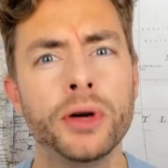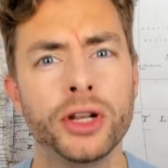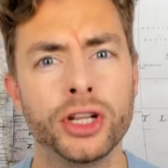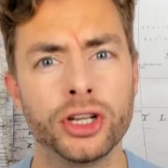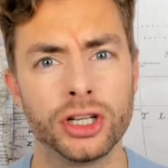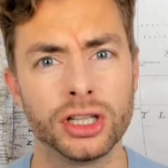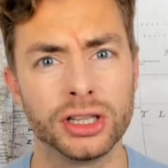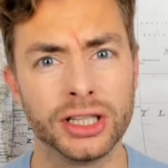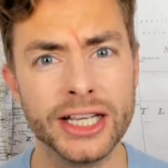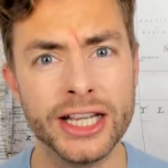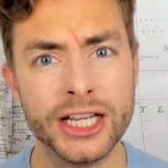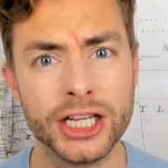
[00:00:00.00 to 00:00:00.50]
Oh,
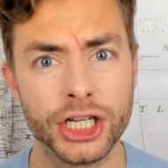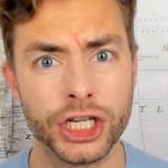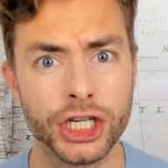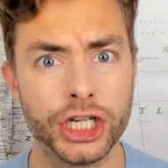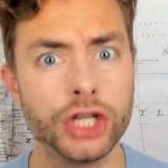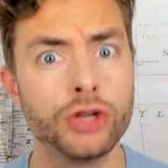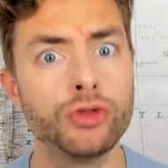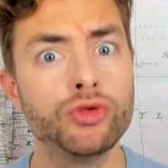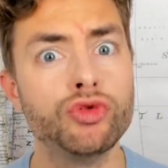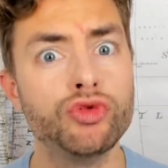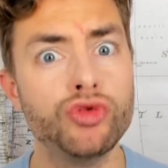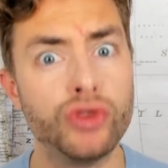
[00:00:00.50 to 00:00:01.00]
but at
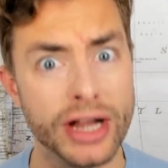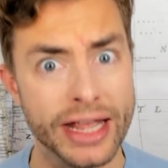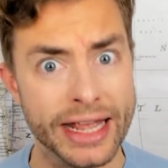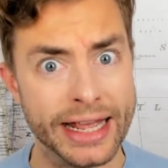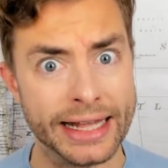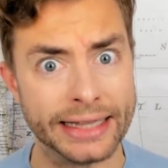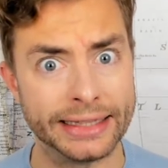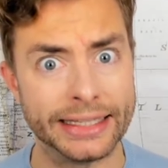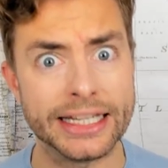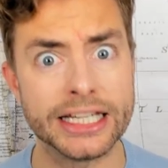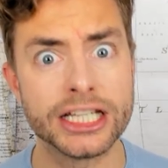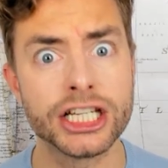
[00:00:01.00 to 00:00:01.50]
least you
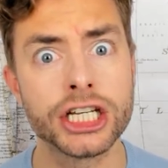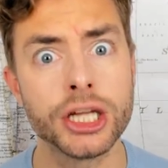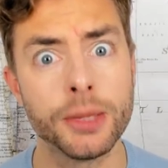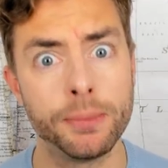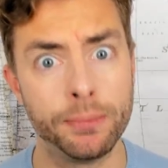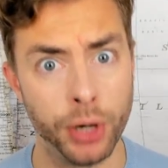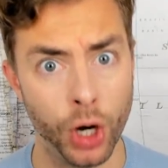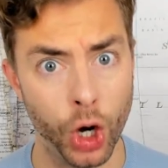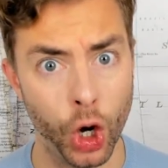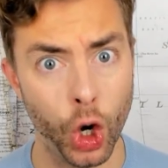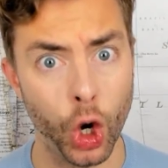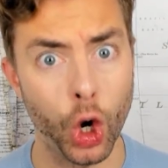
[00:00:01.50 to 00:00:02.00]
really
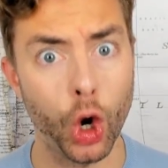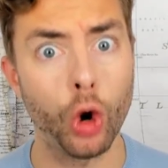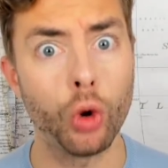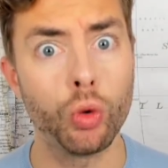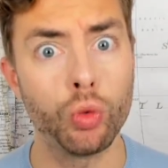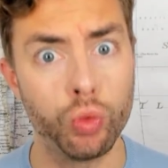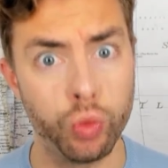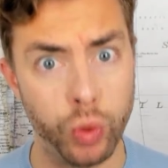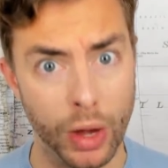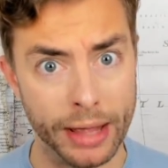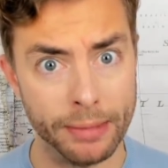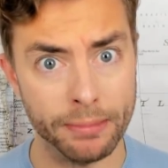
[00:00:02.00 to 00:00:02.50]

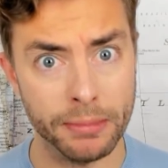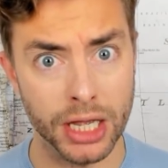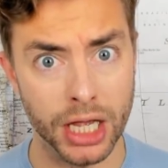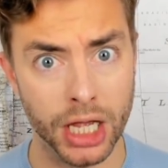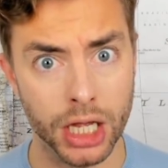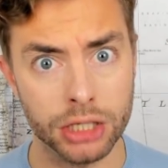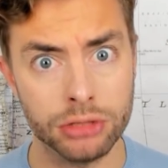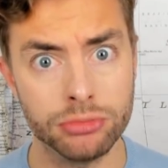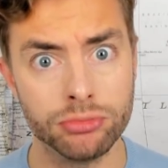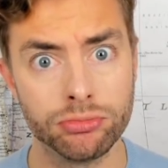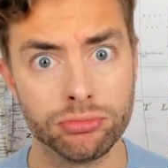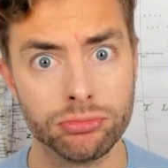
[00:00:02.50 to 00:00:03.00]
support
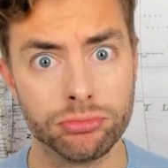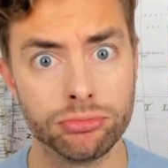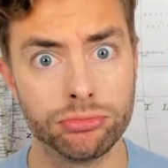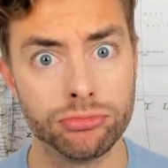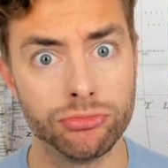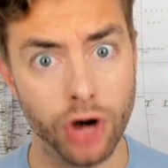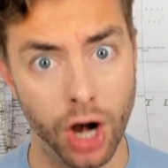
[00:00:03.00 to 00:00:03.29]
women,